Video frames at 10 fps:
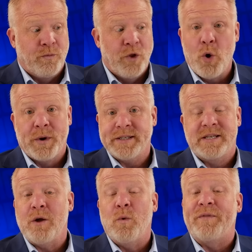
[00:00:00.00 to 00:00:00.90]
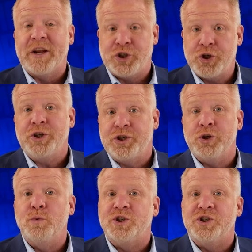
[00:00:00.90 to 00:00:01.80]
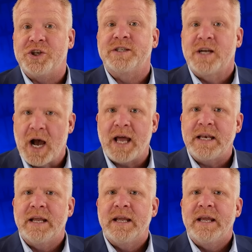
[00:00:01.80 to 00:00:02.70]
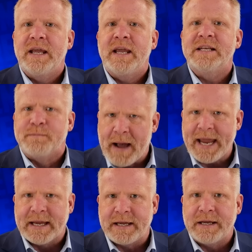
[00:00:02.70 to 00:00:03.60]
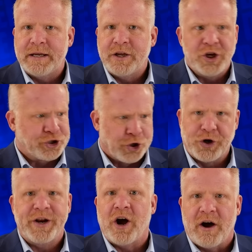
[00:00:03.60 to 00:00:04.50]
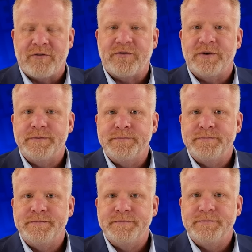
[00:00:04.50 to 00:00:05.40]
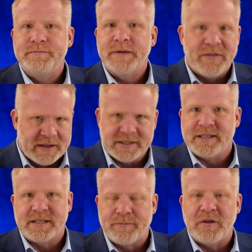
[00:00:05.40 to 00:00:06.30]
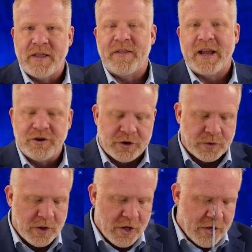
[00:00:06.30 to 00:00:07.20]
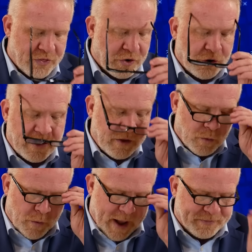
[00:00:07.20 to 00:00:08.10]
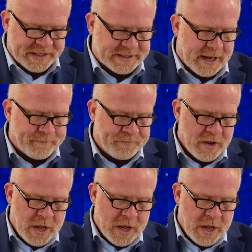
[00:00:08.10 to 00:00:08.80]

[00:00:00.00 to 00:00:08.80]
no one has done what they should do, which is just cut his mic. You turn it off. And this is something that they could do. Third, and then we'll wrap this up.